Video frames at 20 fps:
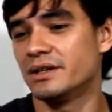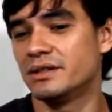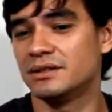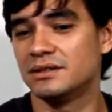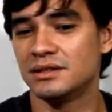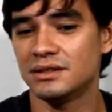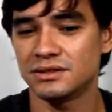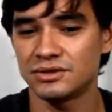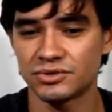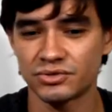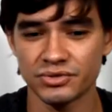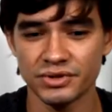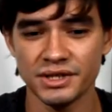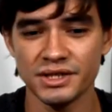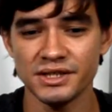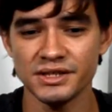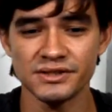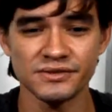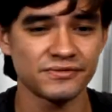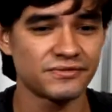the
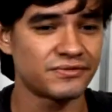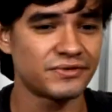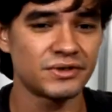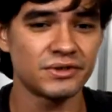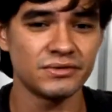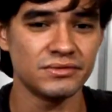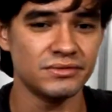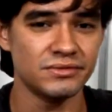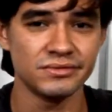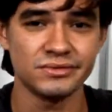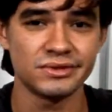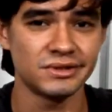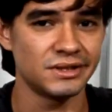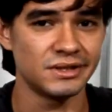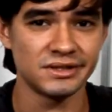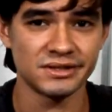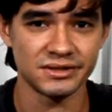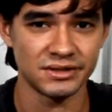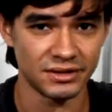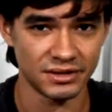tree's fruit
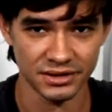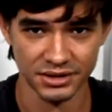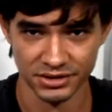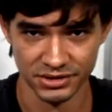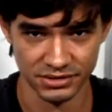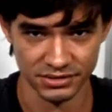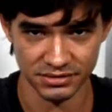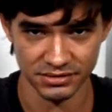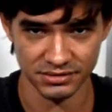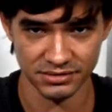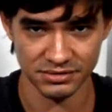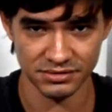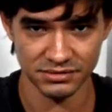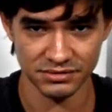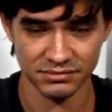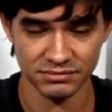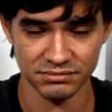is delicious.